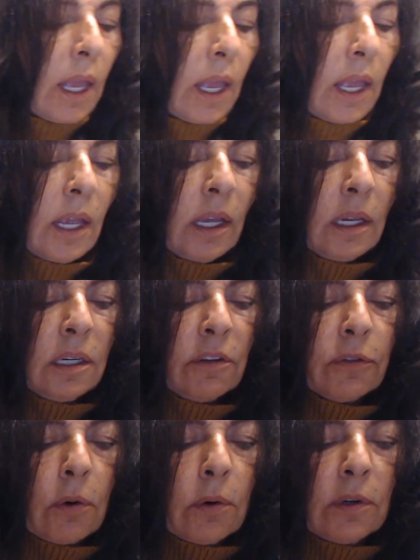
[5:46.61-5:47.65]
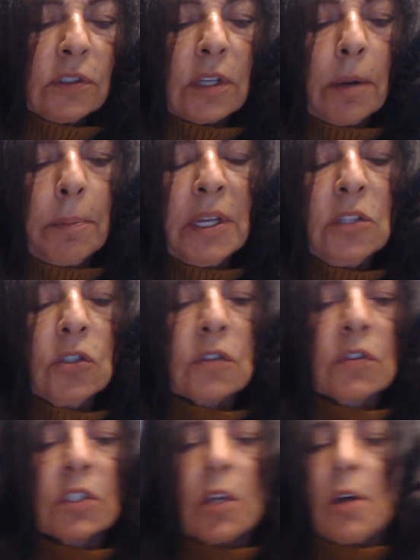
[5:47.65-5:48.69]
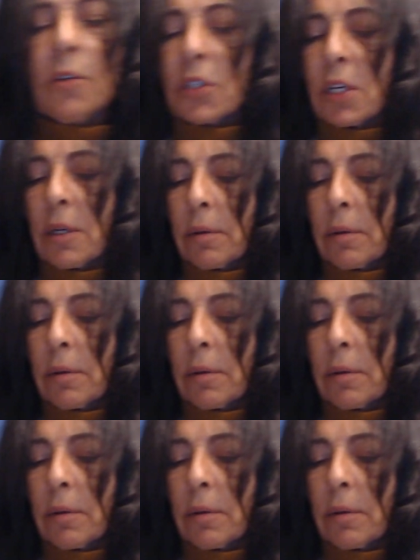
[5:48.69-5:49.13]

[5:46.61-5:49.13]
And of course, a pinch of salt